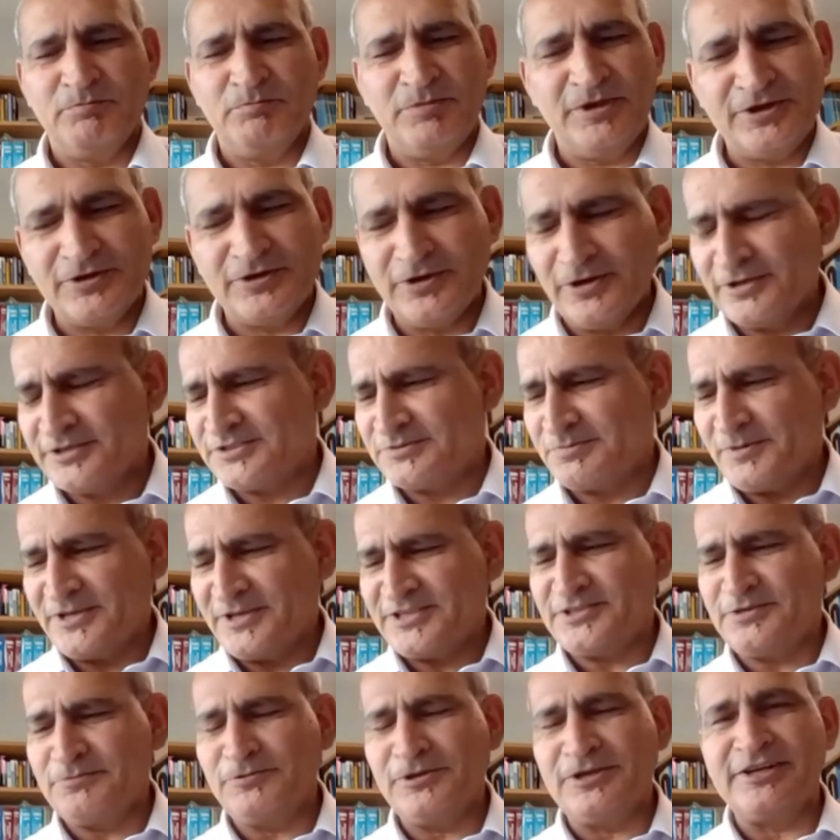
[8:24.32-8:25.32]
because
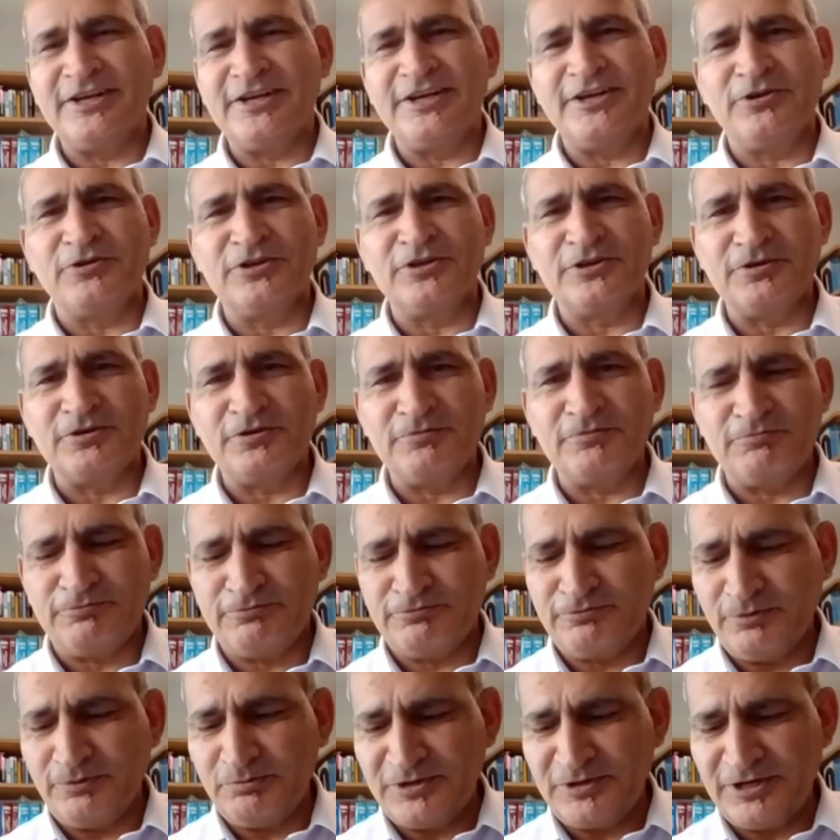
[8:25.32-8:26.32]
specifically on
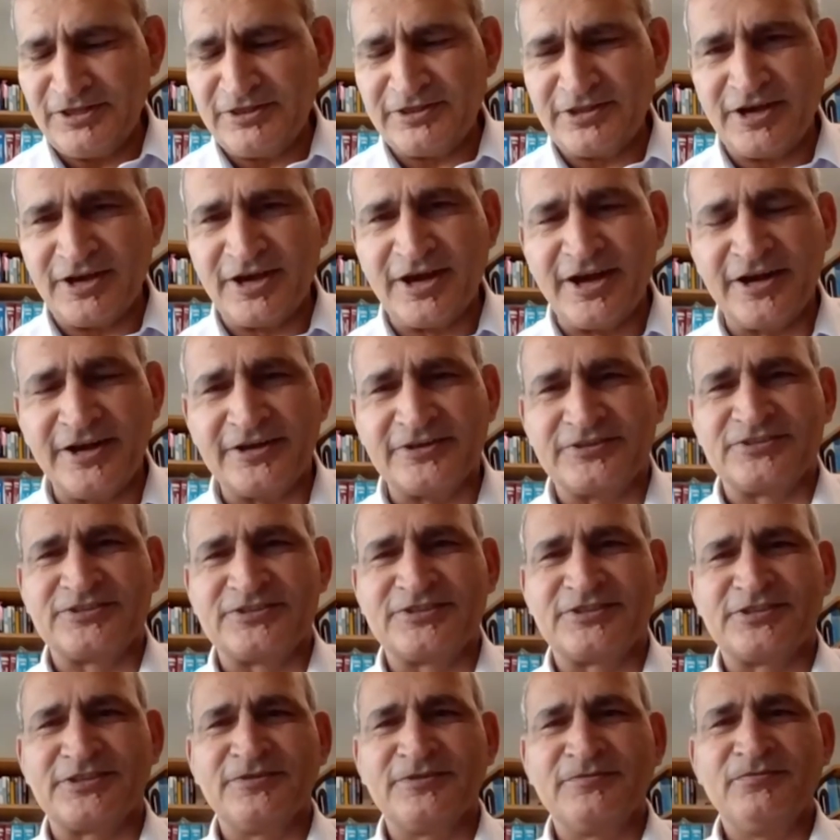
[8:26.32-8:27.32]
15th
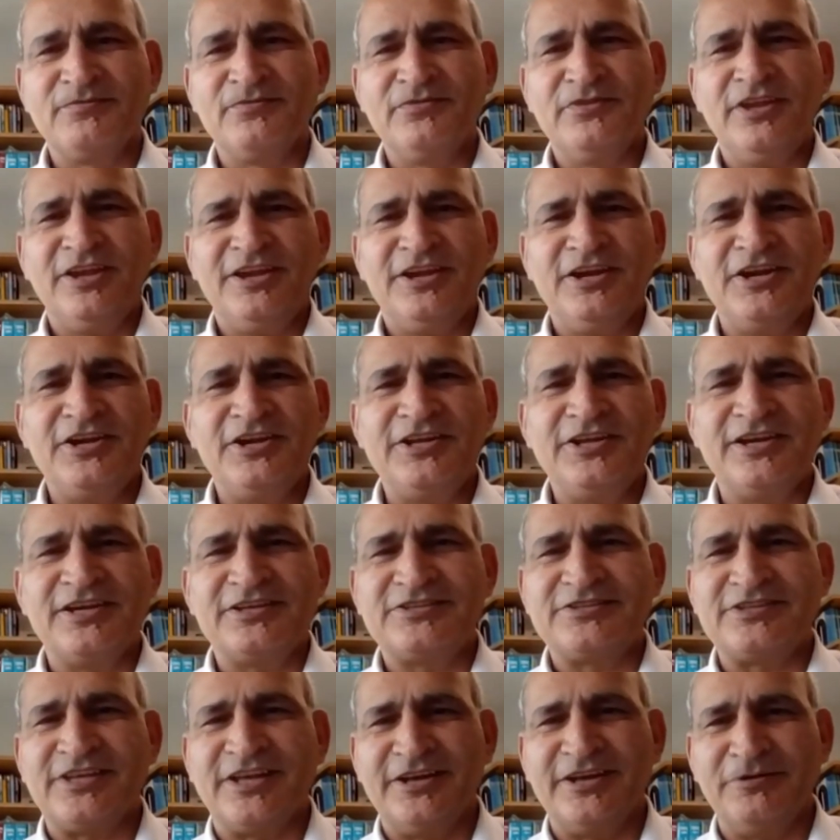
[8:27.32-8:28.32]
August, India
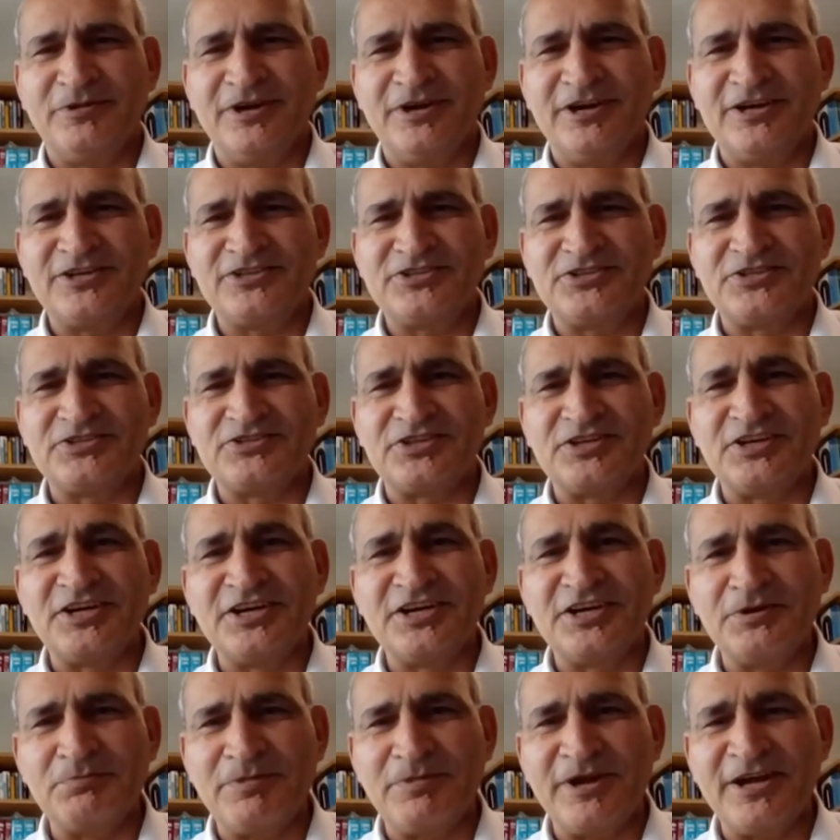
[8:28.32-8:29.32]
celebrates its
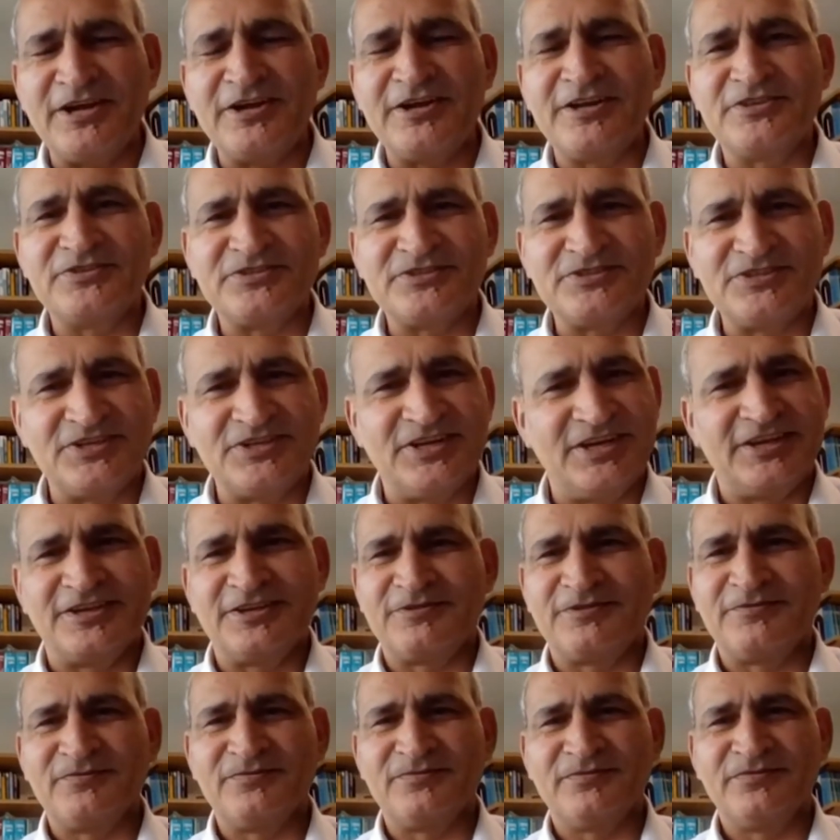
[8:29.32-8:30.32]
Independence Day.
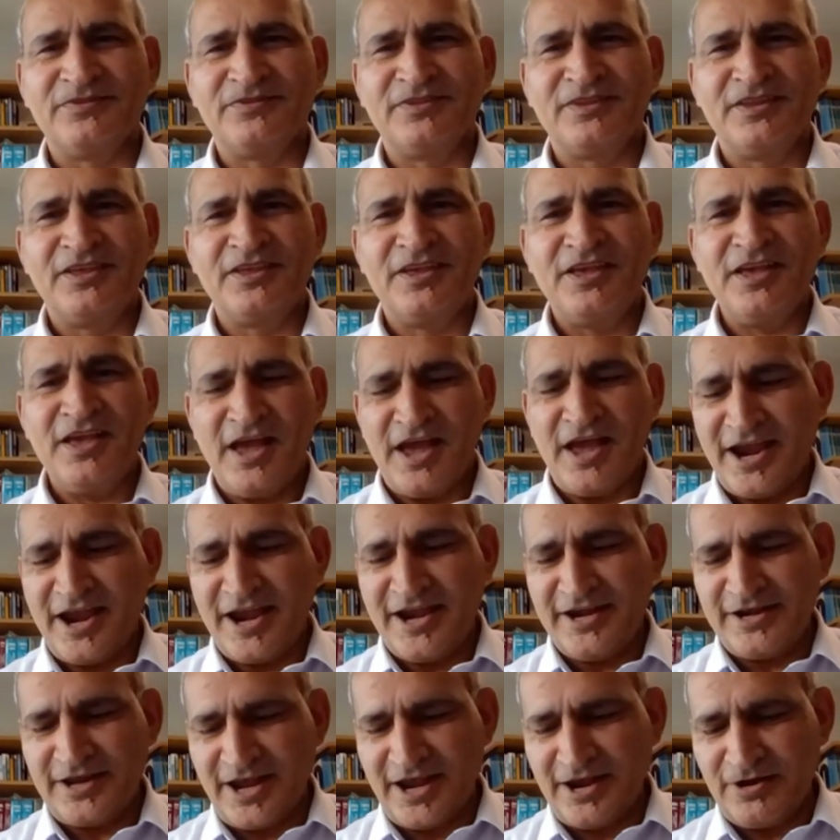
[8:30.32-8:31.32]

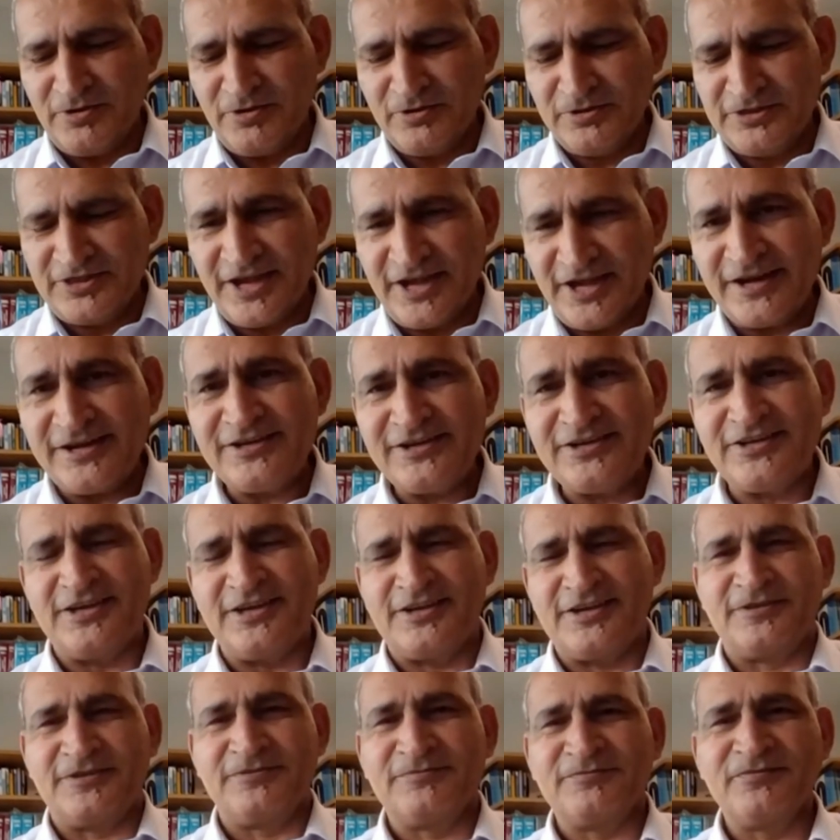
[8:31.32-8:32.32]
And on that
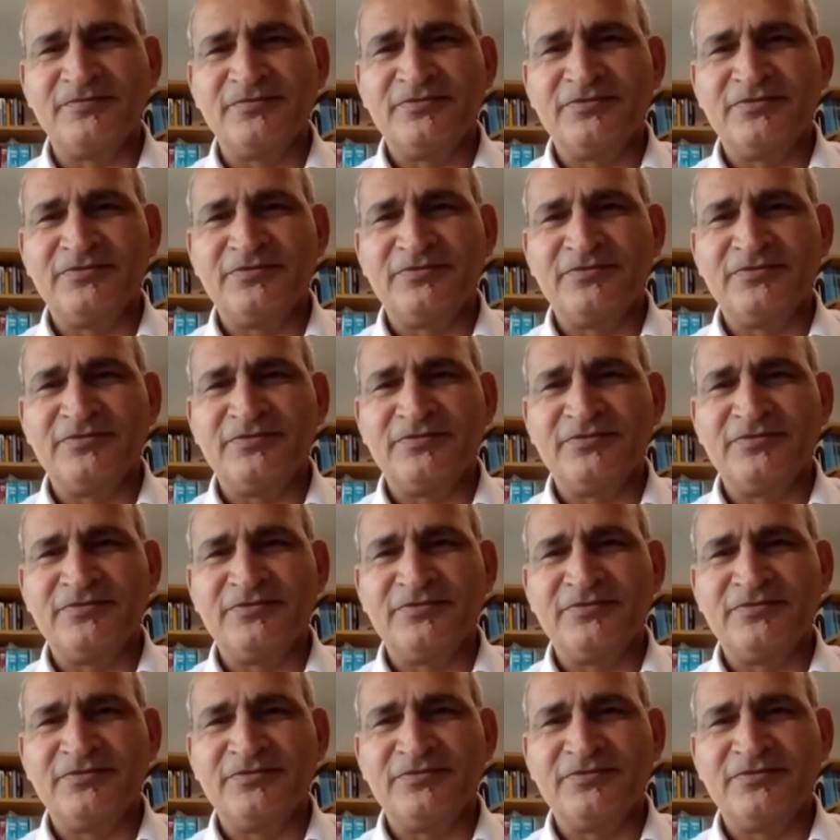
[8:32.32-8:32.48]
day,